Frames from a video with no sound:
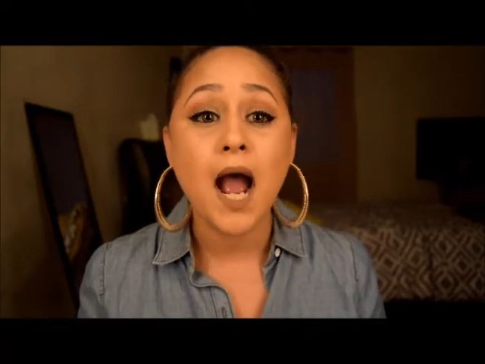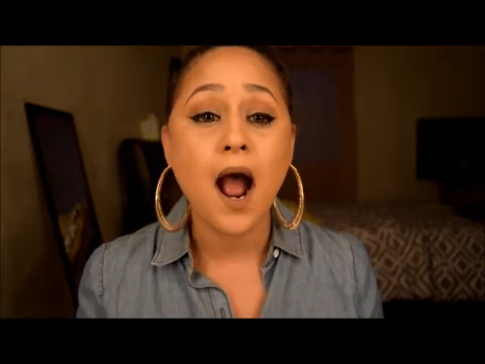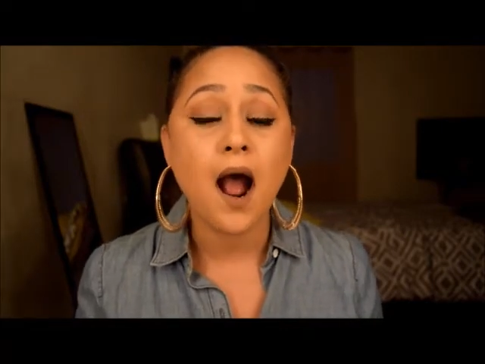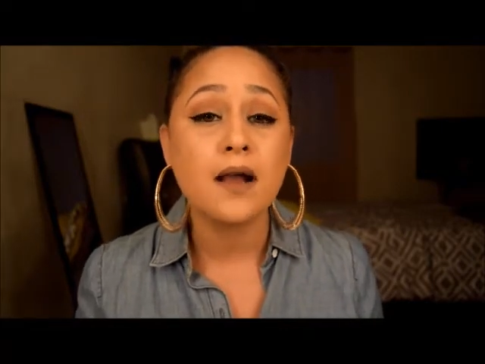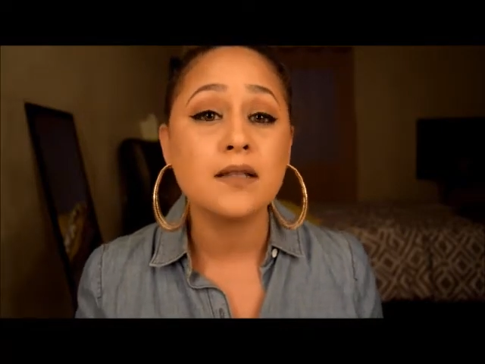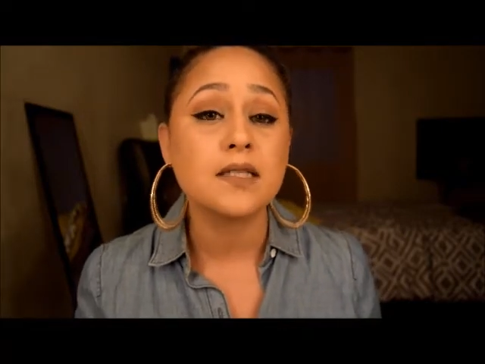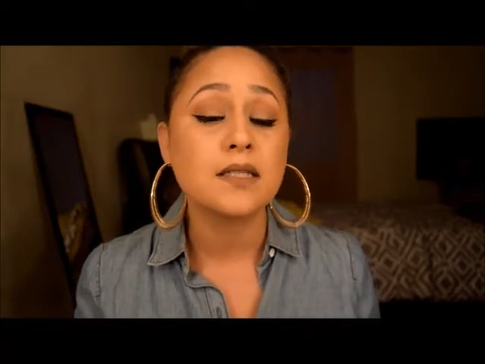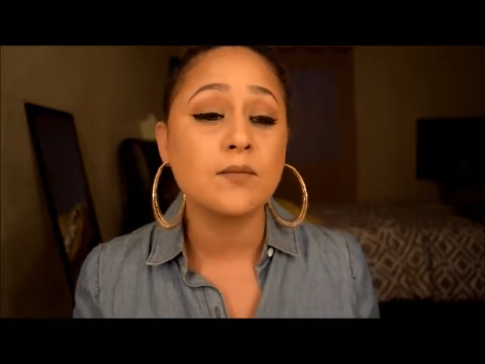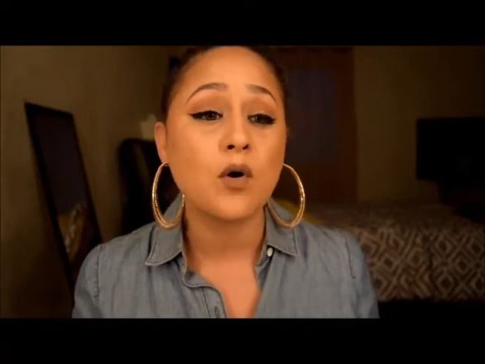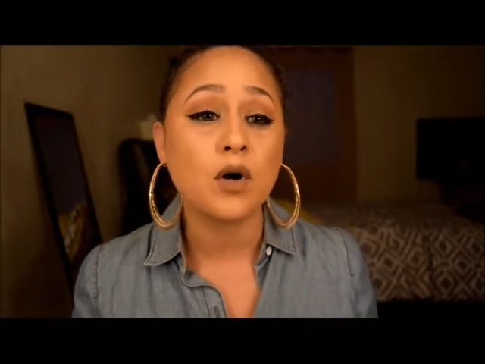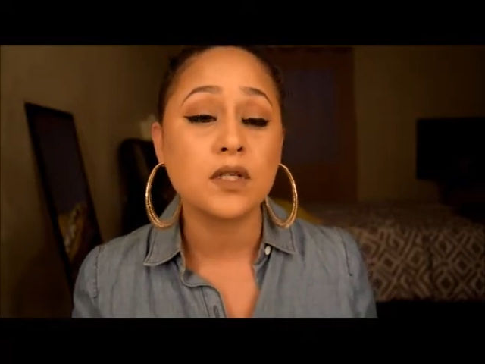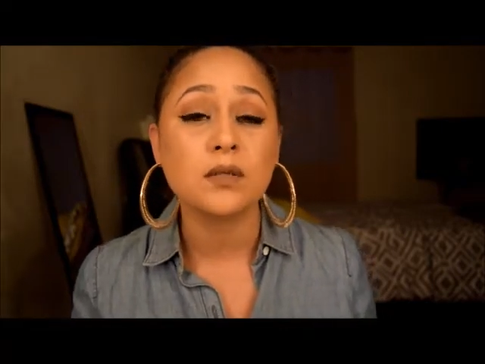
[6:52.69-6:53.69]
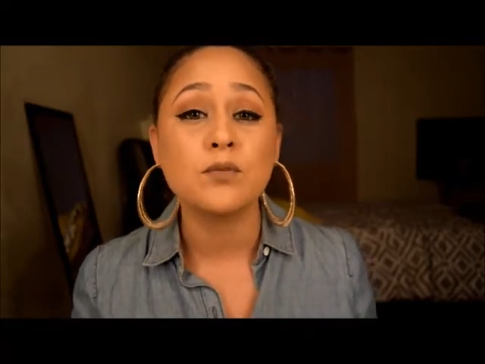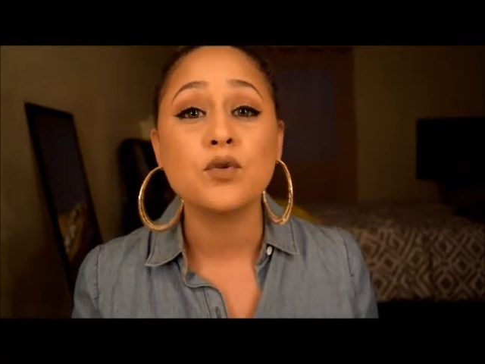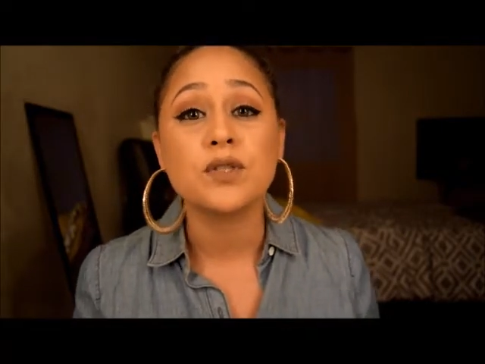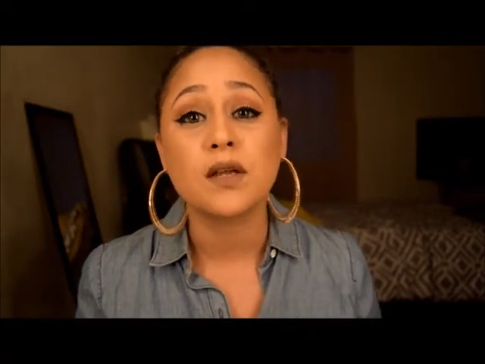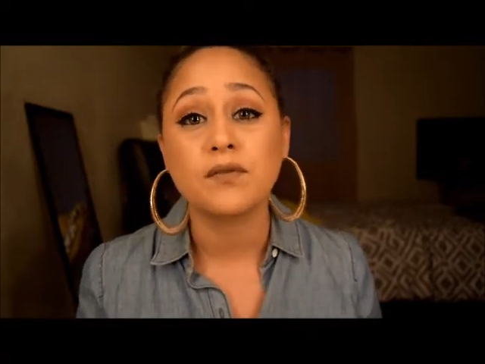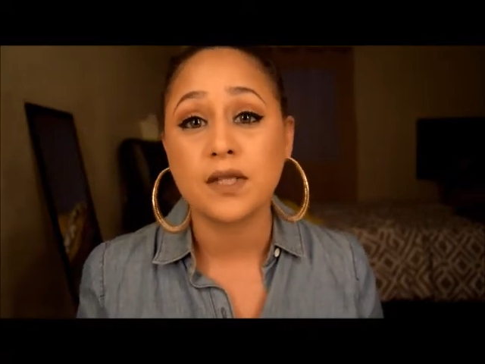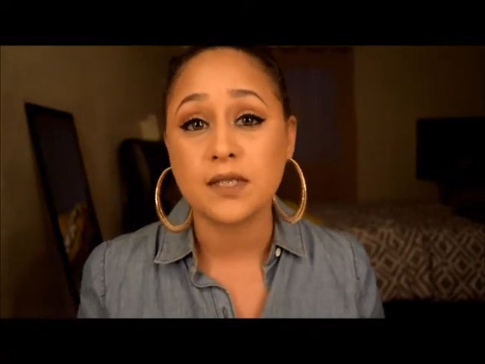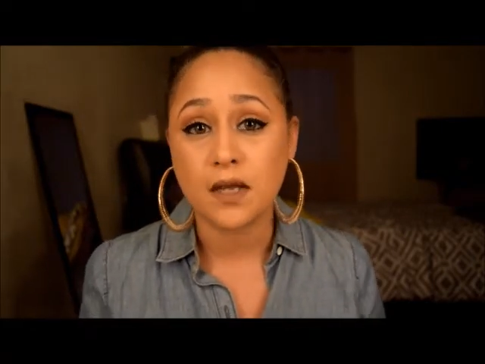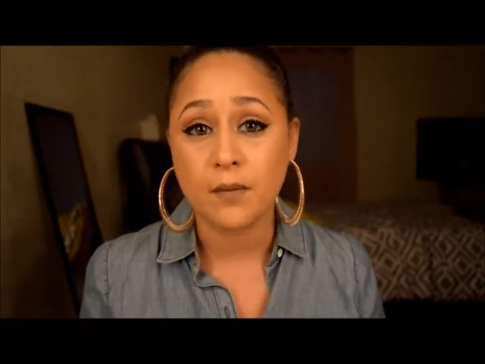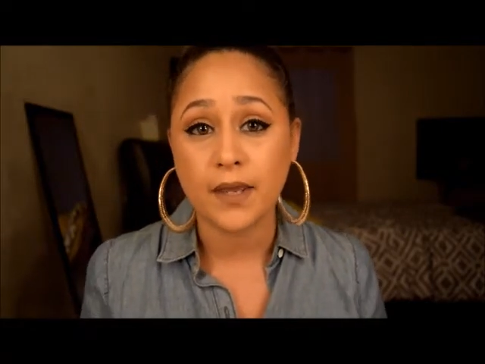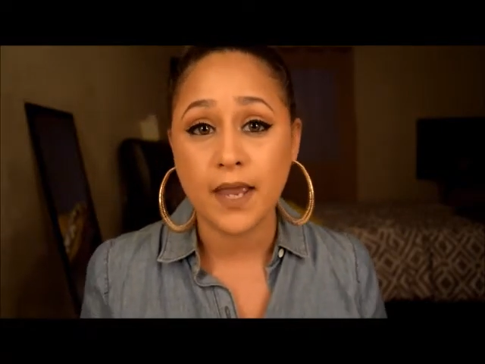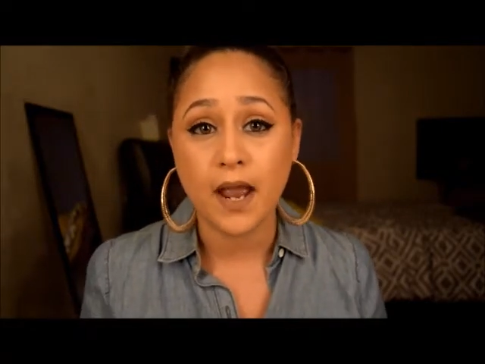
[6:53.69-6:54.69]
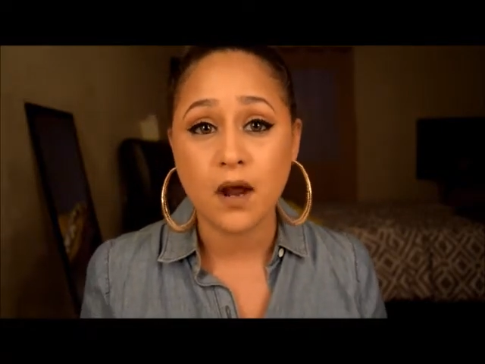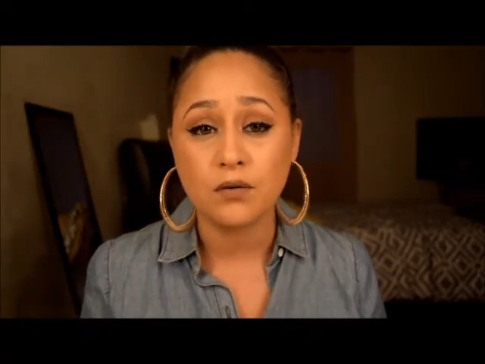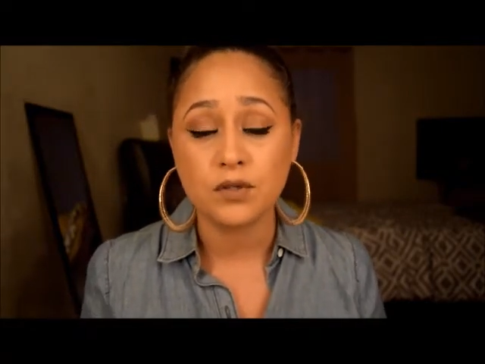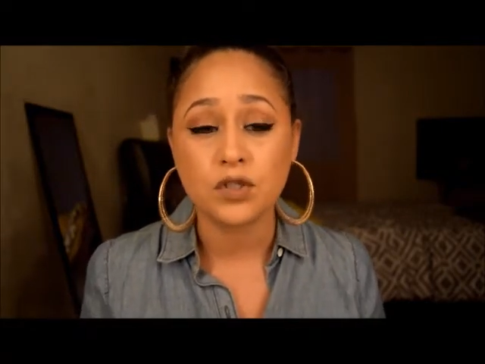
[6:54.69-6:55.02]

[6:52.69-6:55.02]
on some awesome new stuff that's coming out.